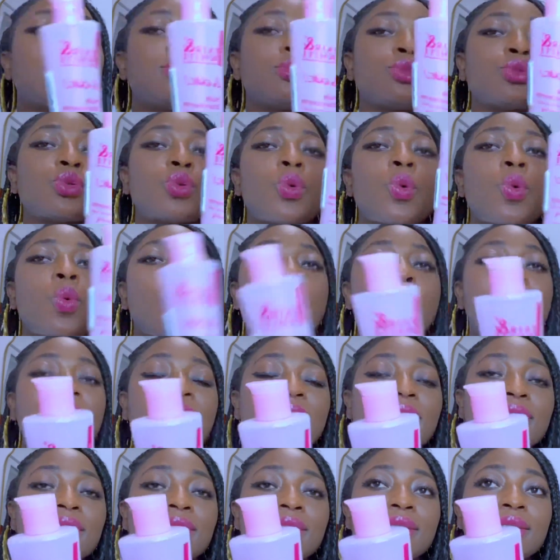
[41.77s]
So
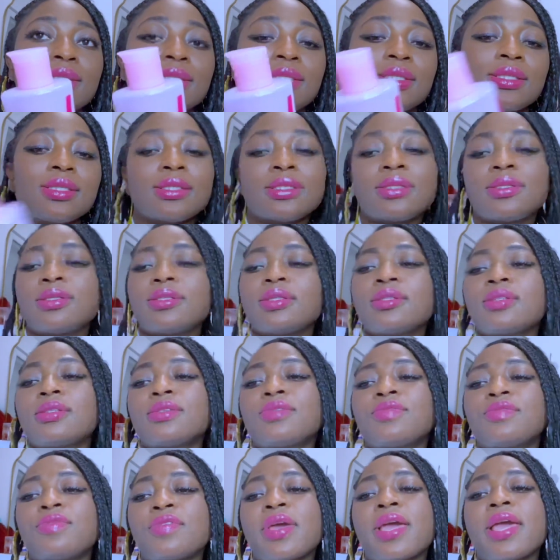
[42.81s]
White.
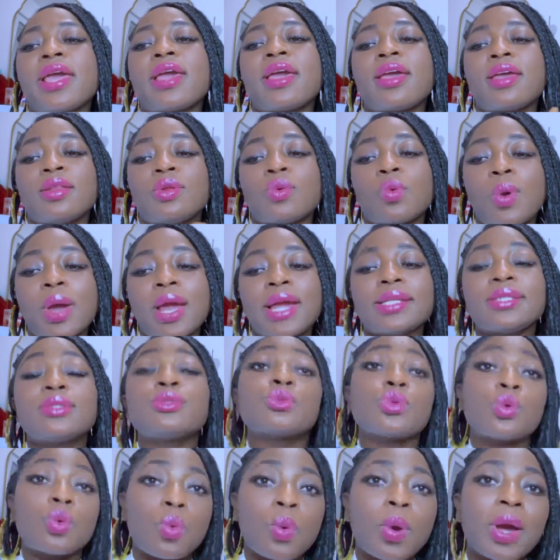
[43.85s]
Fair and White
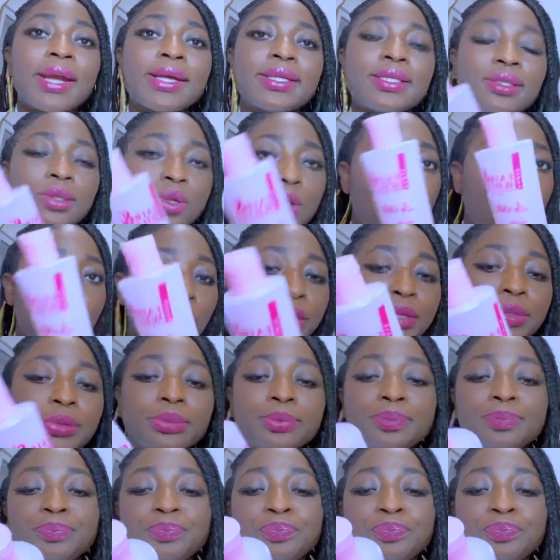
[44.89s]
So White oil.